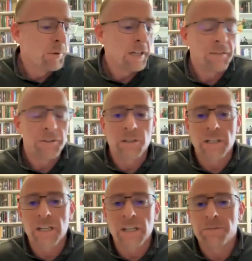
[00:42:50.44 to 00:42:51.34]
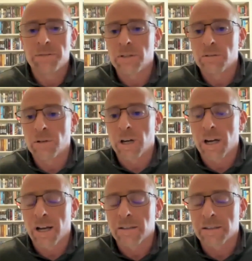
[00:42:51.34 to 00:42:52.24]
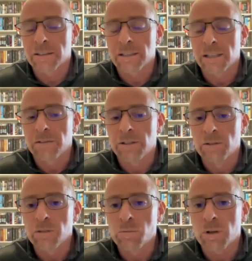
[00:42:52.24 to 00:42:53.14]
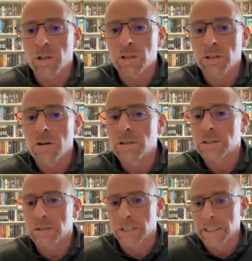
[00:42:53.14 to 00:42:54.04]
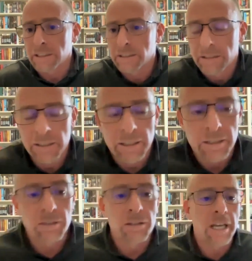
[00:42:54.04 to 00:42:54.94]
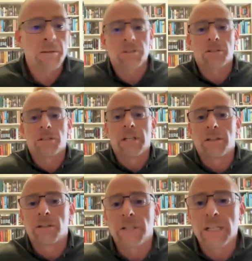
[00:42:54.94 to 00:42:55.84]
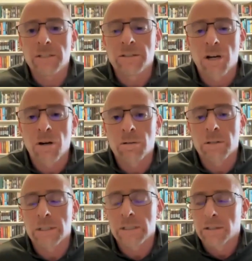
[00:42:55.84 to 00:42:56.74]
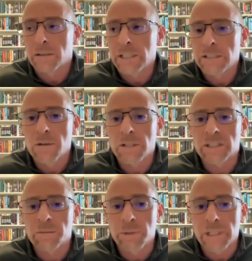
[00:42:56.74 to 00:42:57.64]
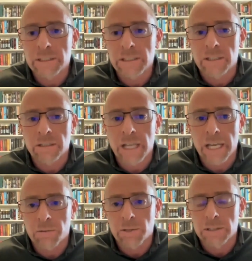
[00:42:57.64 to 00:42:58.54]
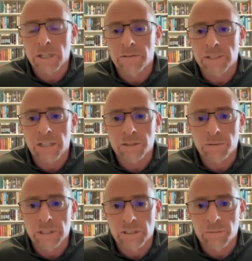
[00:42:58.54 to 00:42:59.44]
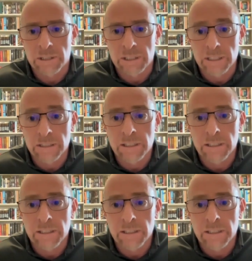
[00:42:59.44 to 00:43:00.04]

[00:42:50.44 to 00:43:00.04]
but if you if you uh, if you look more closely, the language there there is no there is no explicit language of sexual intimacy.